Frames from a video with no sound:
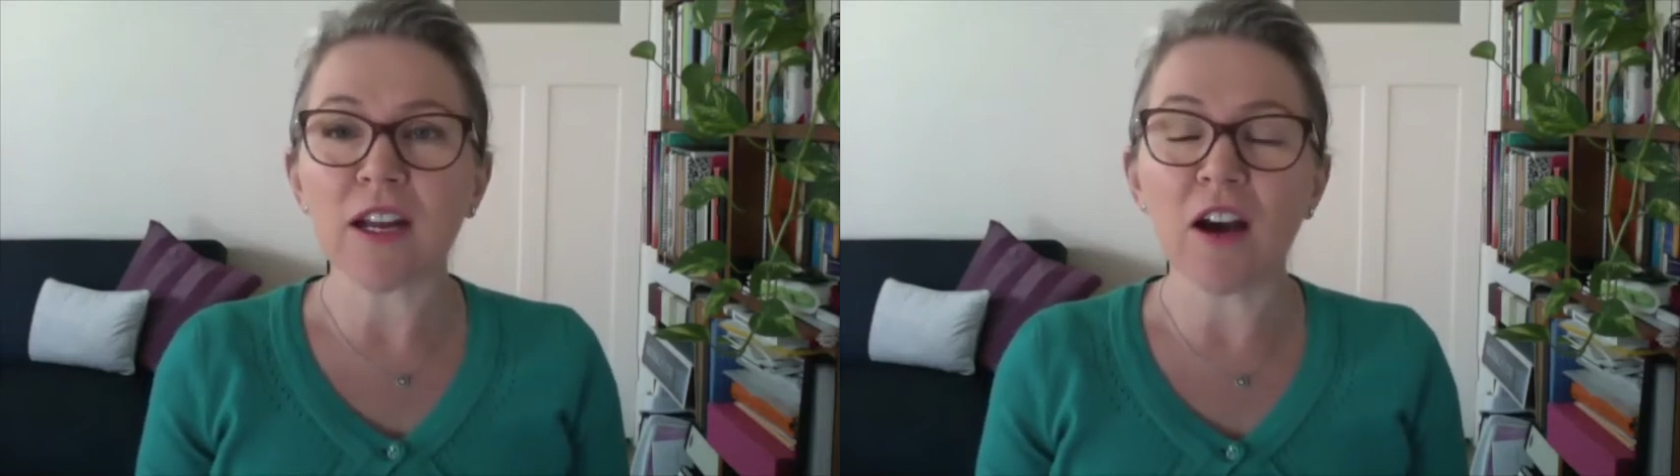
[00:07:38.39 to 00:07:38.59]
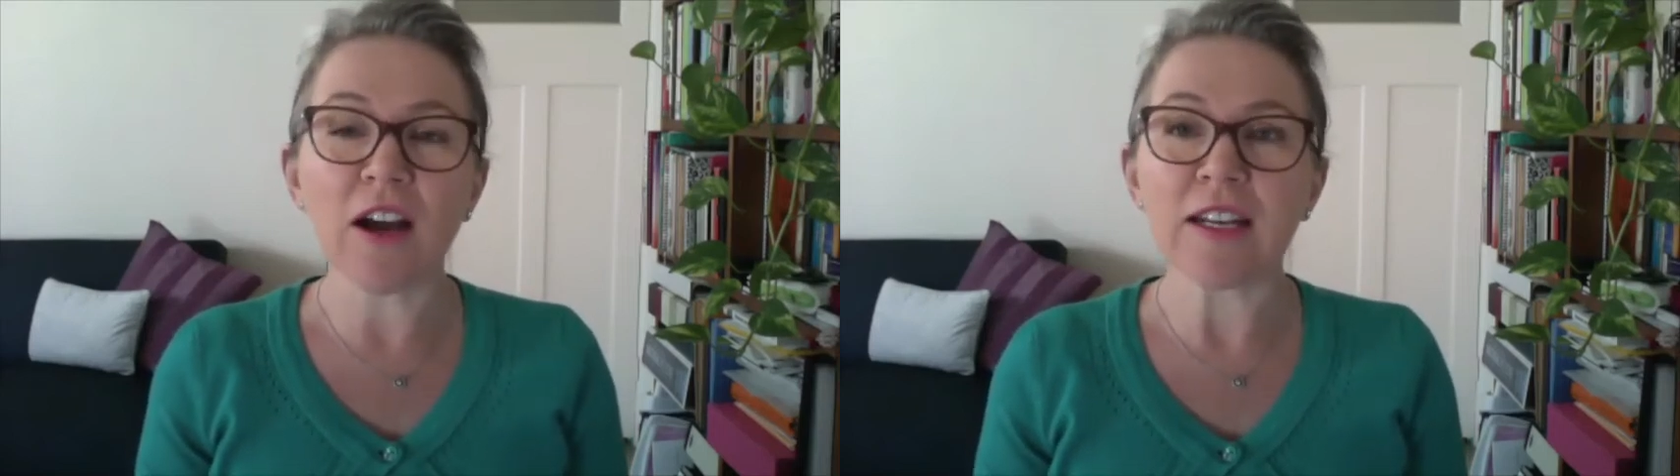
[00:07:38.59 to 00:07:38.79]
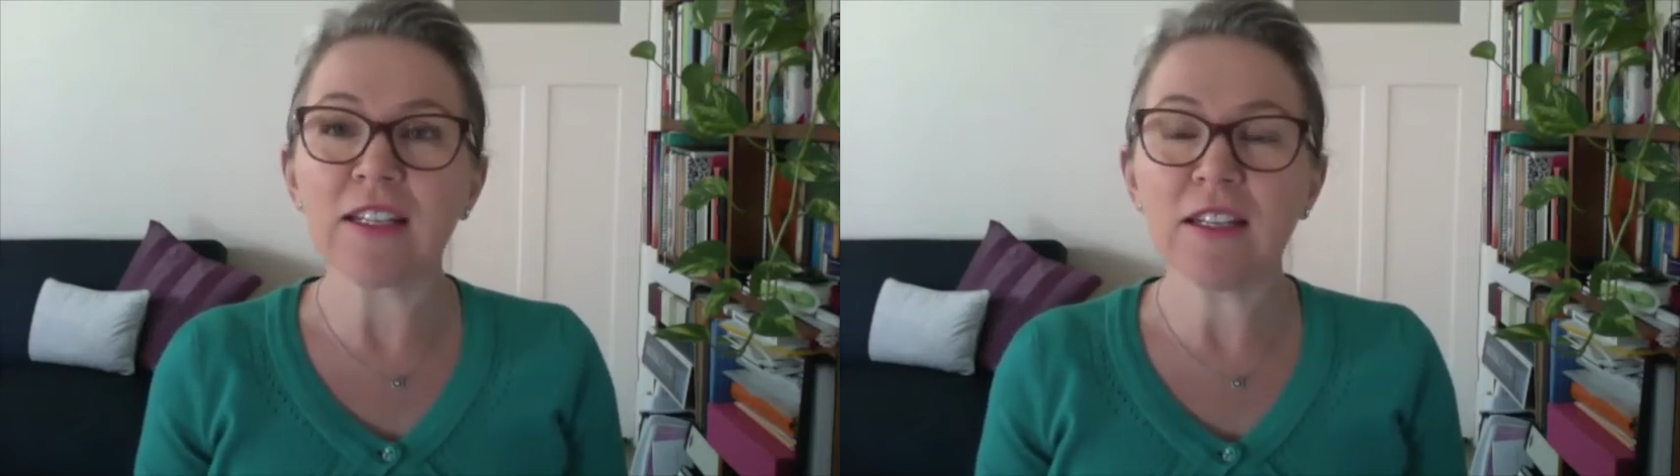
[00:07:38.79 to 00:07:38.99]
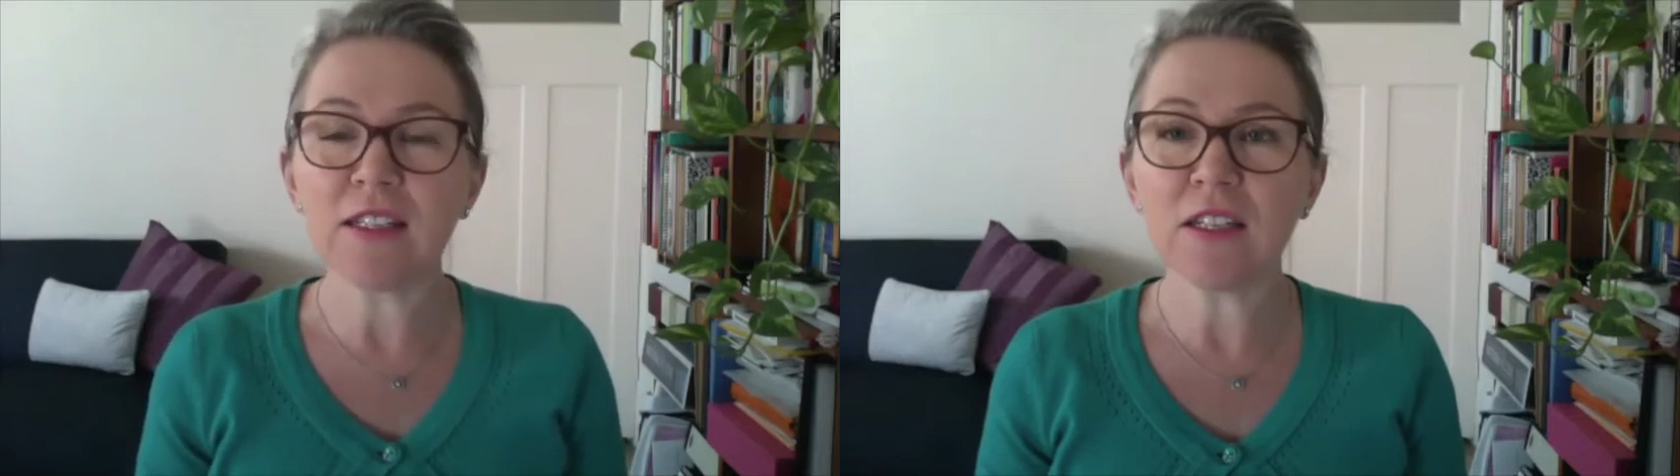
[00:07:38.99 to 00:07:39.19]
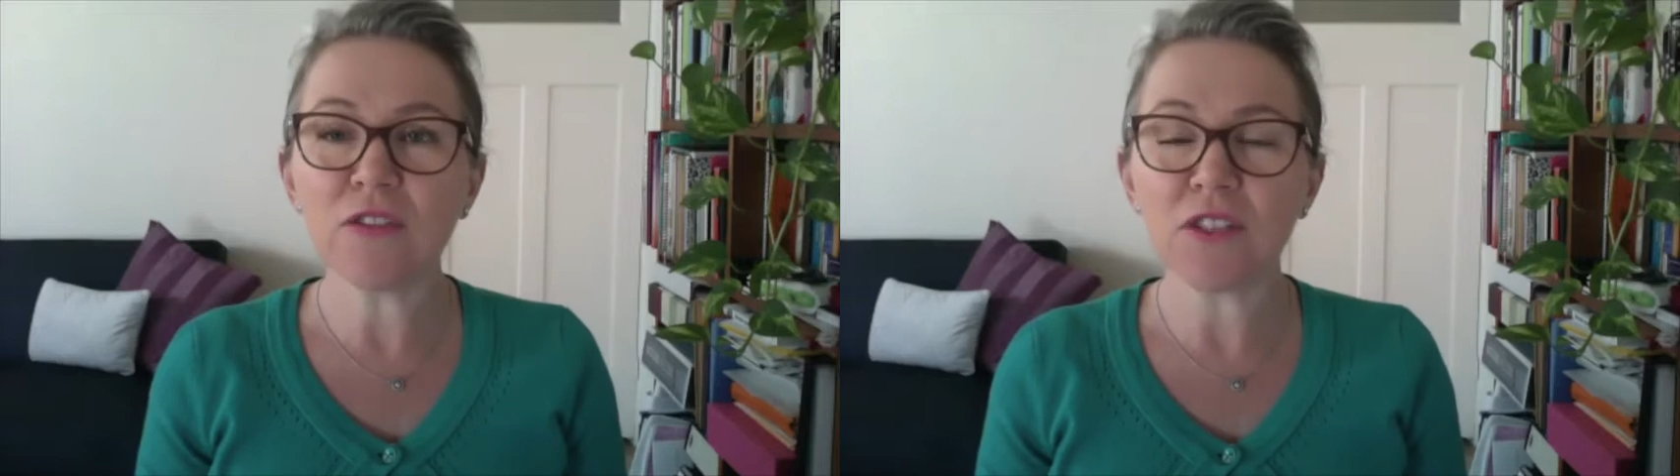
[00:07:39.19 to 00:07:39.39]

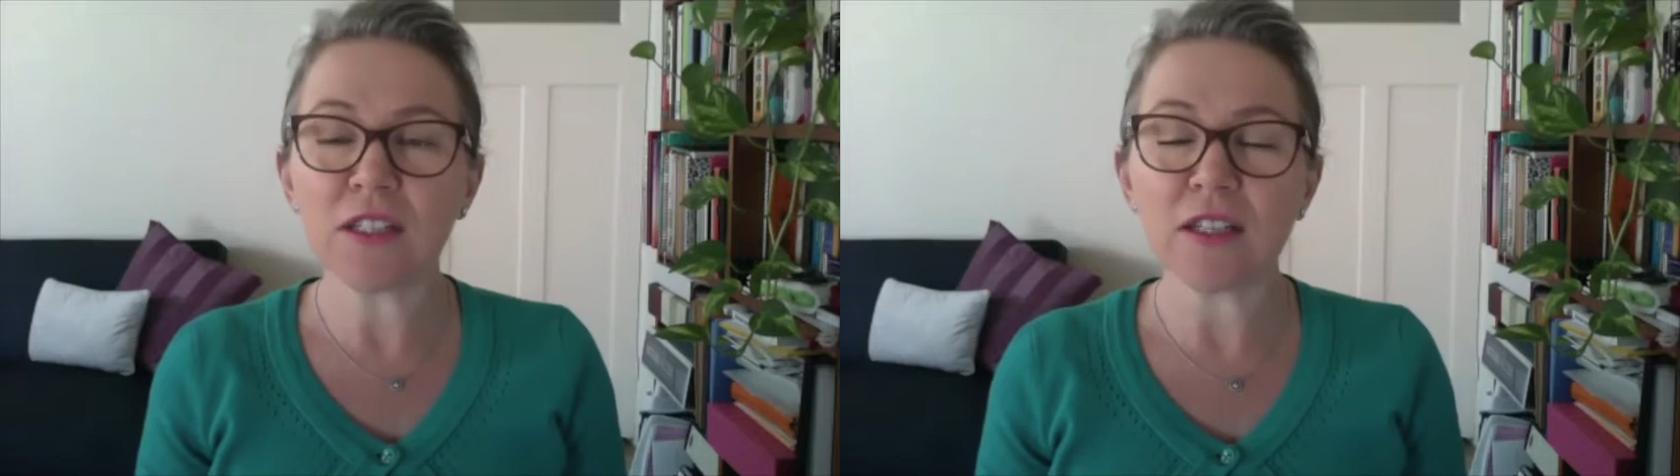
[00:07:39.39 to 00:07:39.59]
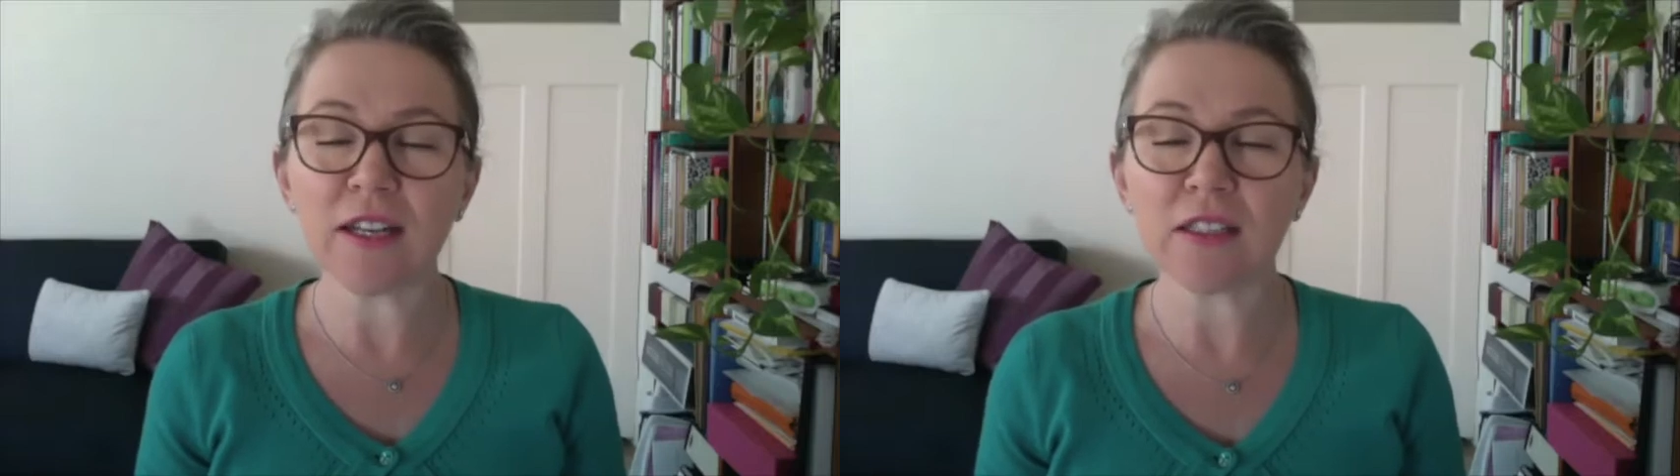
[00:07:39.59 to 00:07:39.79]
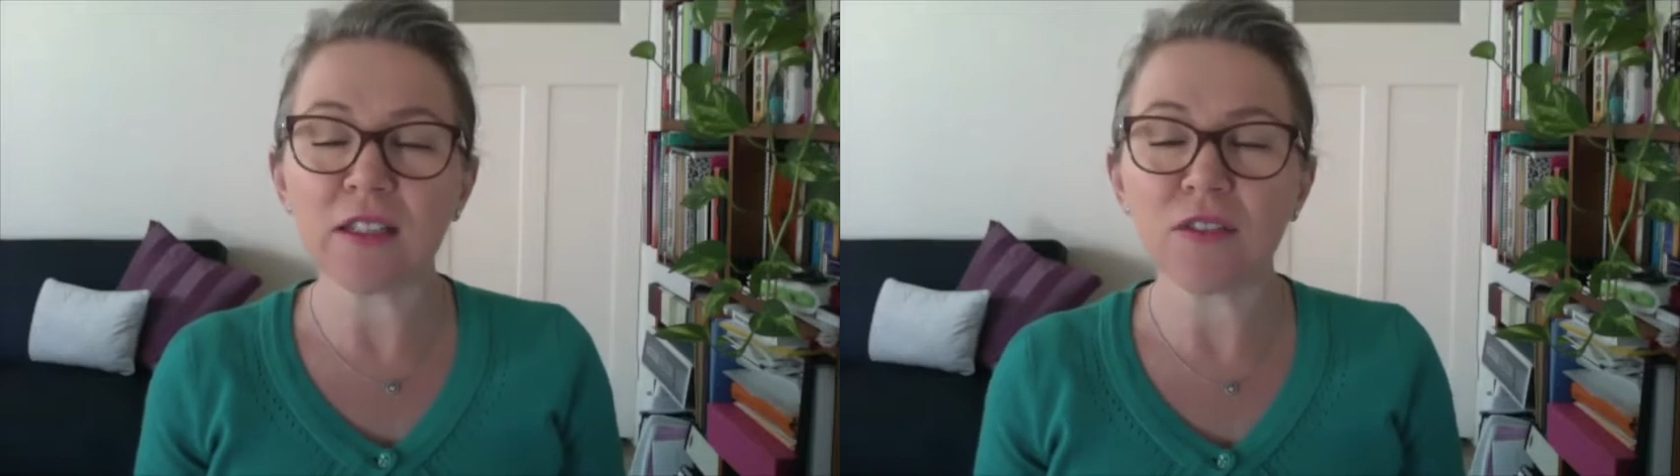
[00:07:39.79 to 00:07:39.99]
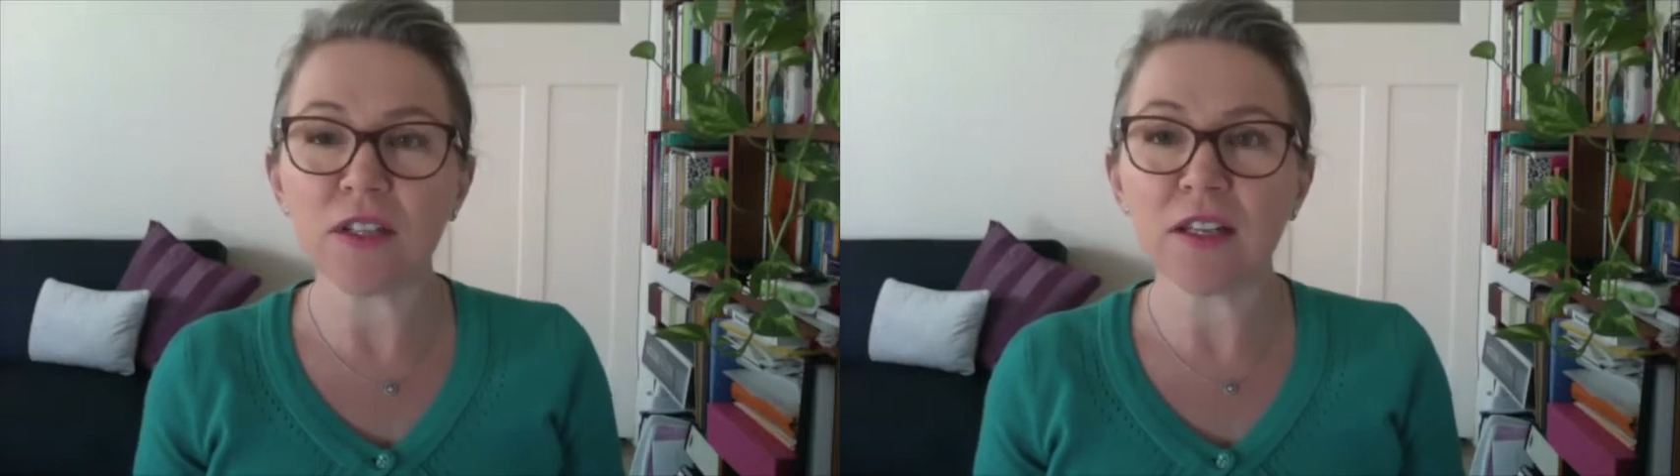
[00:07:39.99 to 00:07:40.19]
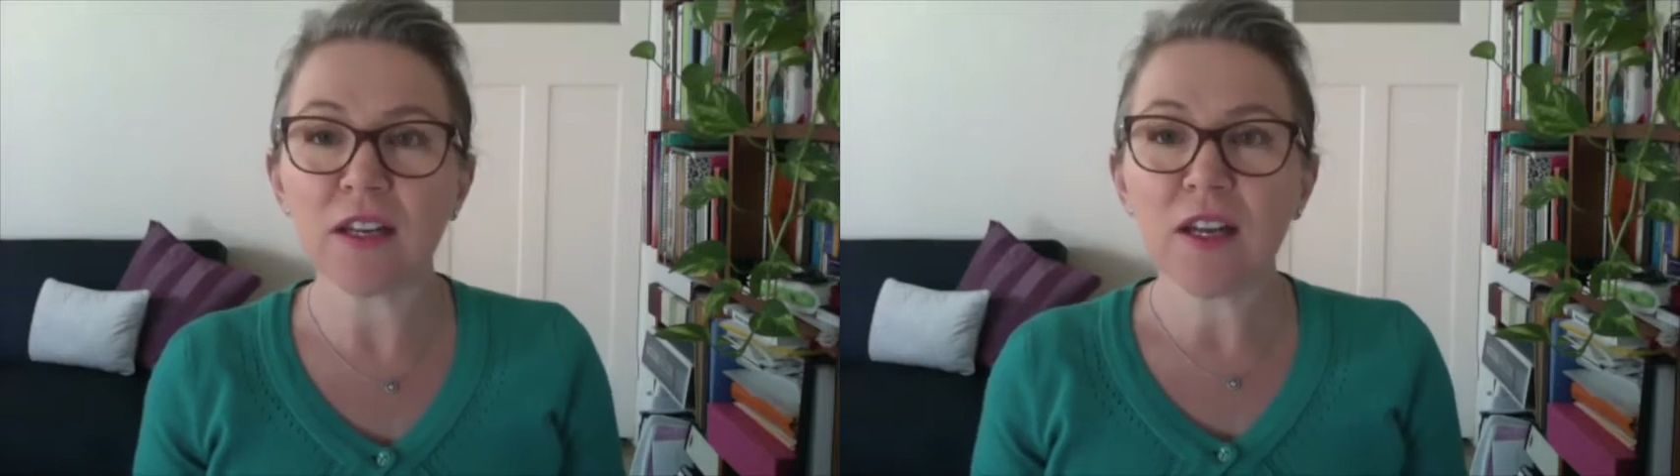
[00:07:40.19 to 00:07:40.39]
high-intensity physical
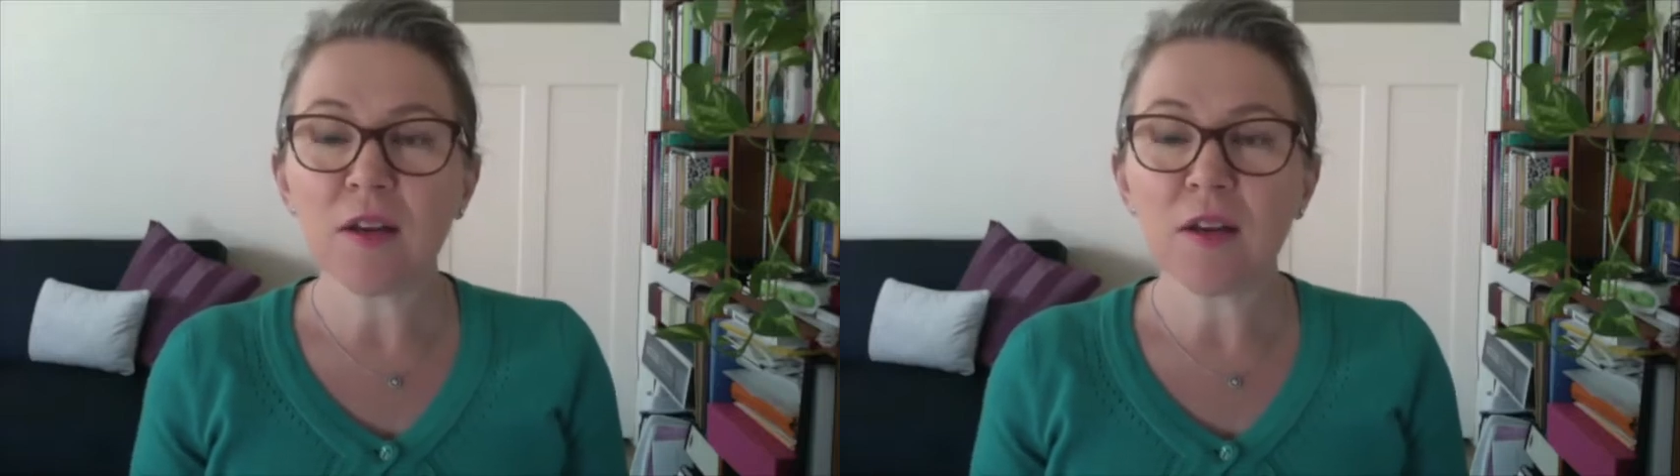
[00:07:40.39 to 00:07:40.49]
activity,